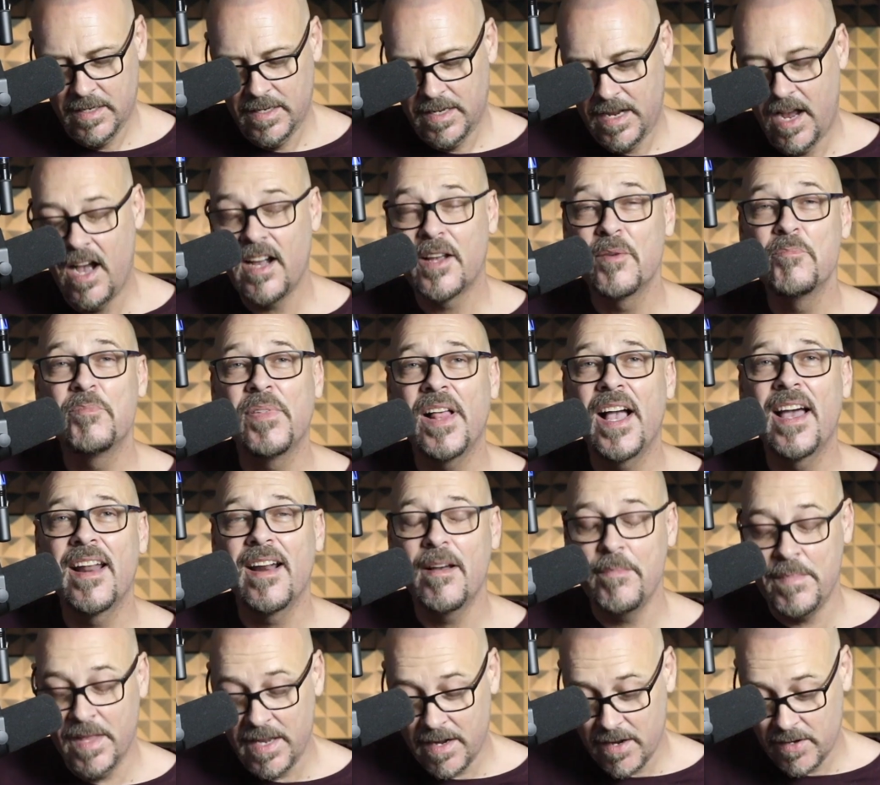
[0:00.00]
I can play it
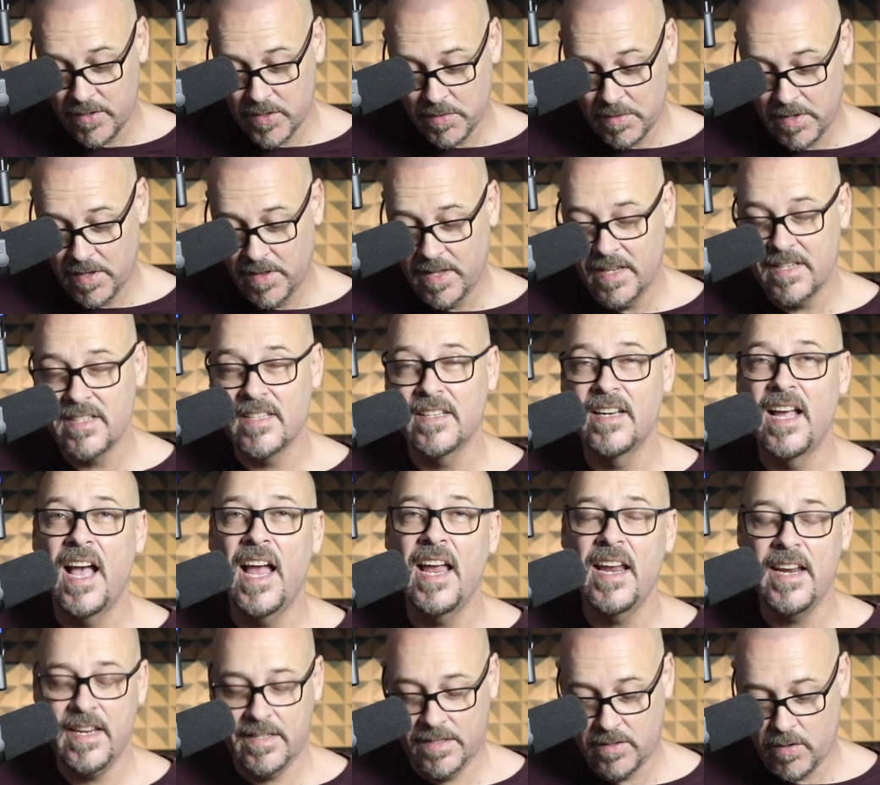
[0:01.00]
up there as well. There's an
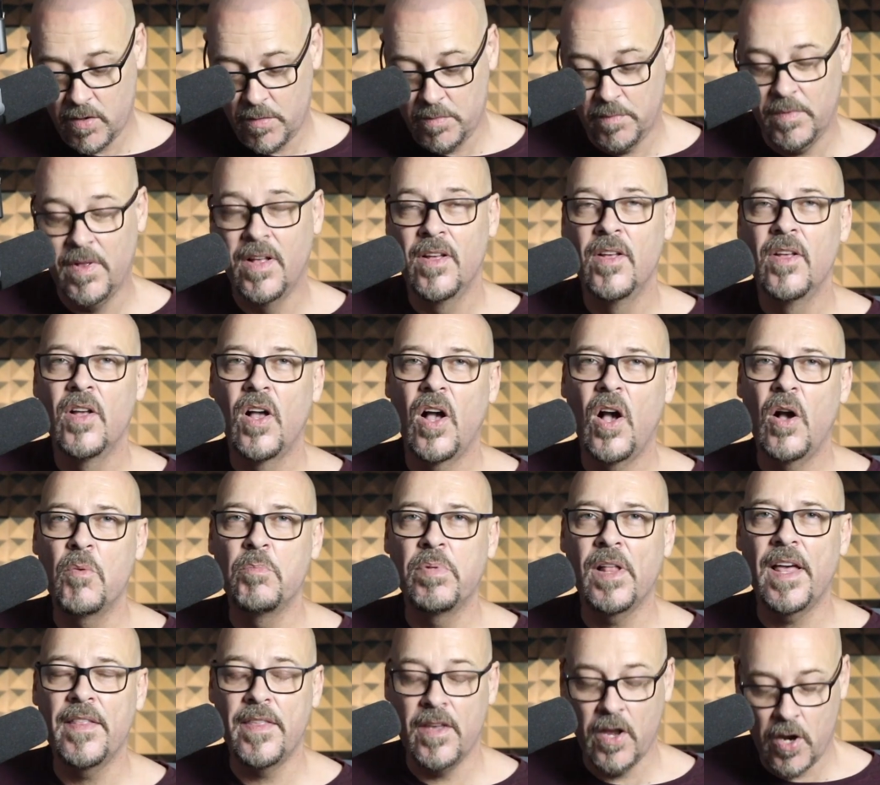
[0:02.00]
A. So I'll
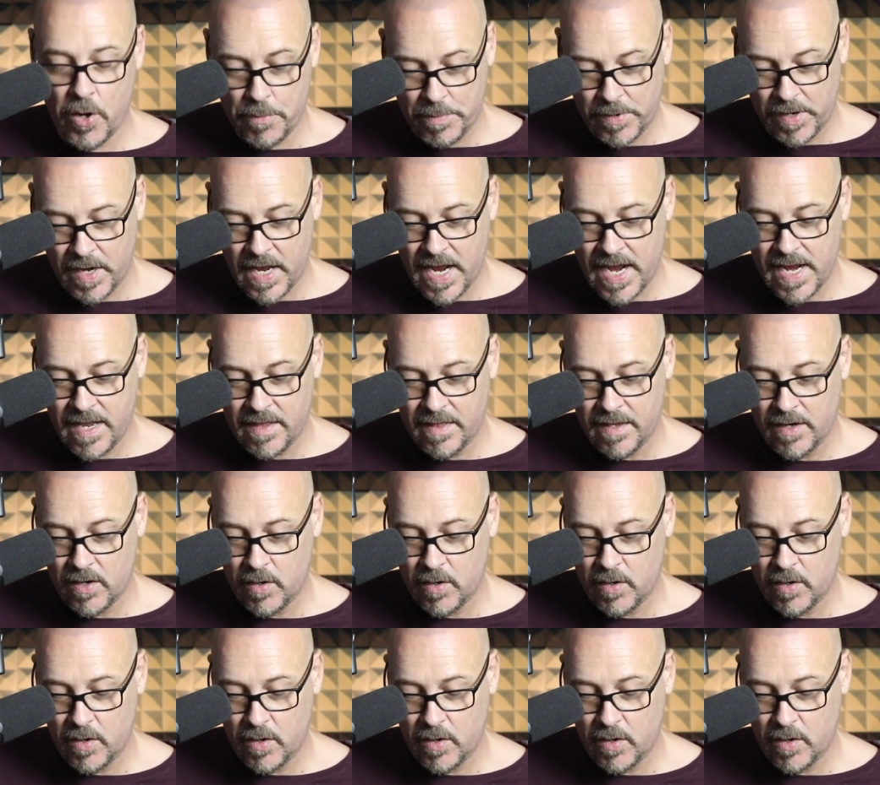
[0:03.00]
play the open A and then